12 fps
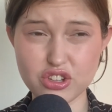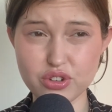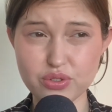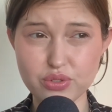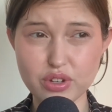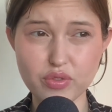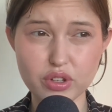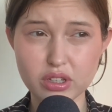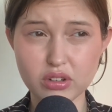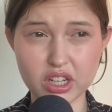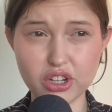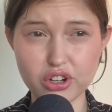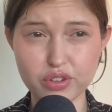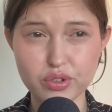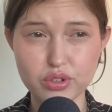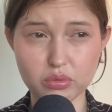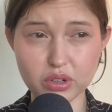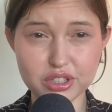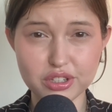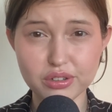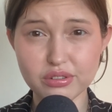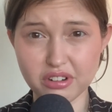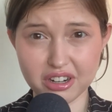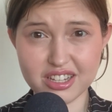to even look at art if you don't want
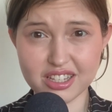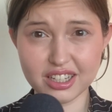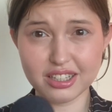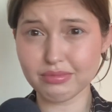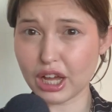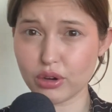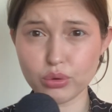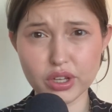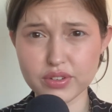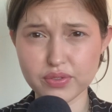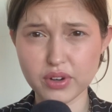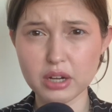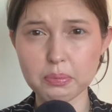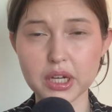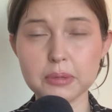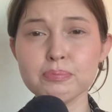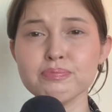to, honestly. Like, who gives a fuck? But